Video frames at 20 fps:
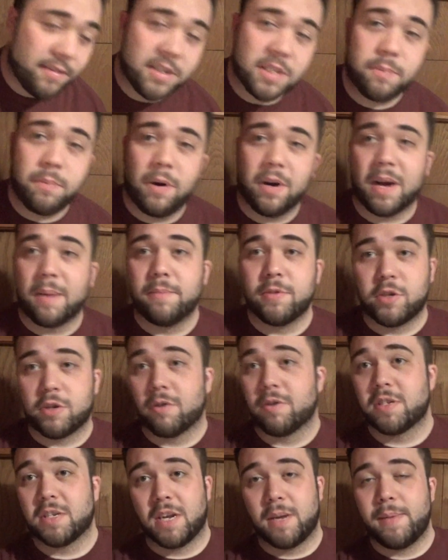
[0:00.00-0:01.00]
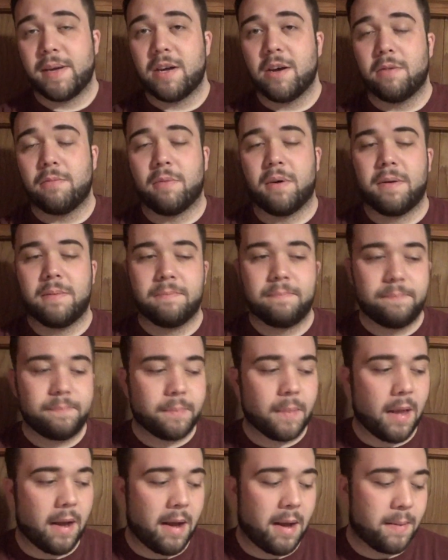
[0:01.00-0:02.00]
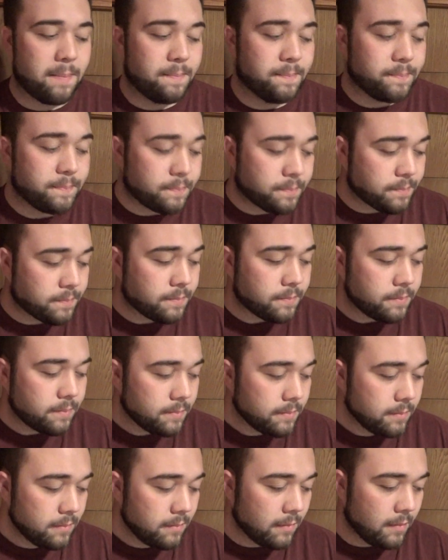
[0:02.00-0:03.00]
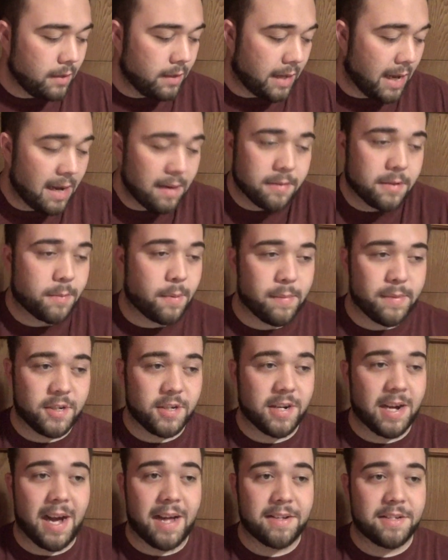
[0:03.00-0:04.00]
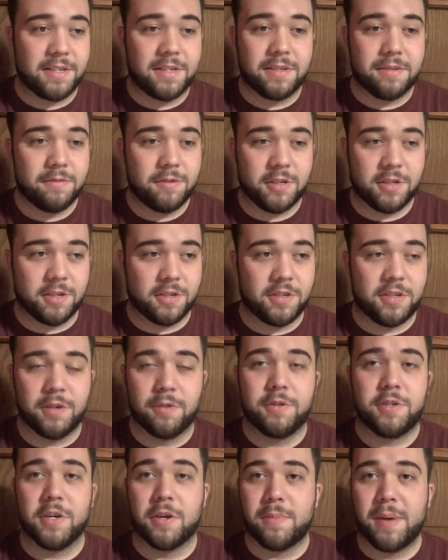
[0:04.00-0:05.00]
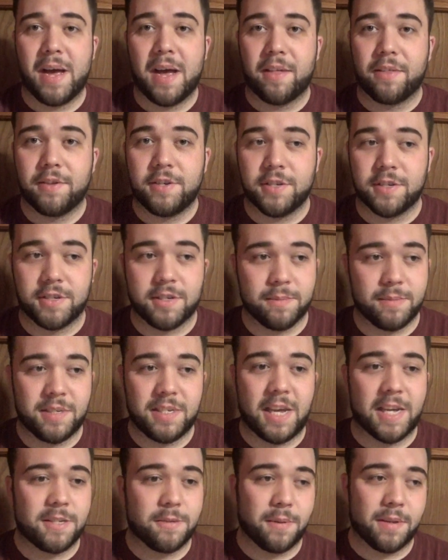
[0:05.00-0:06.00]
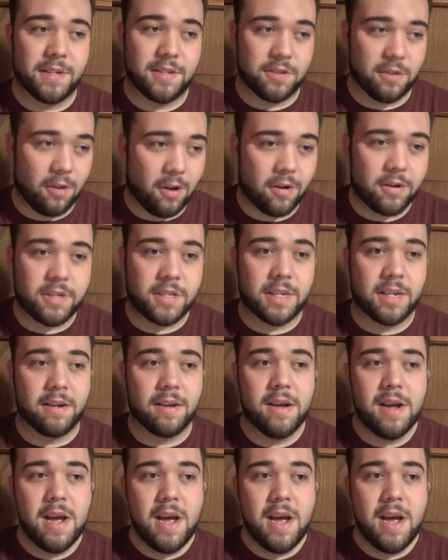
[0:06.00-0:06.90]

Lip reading: this book. I'm sure it's going to be a good one. Yeah, it's pretty much a guy that's just a sociopath, just obsessed with his looks, and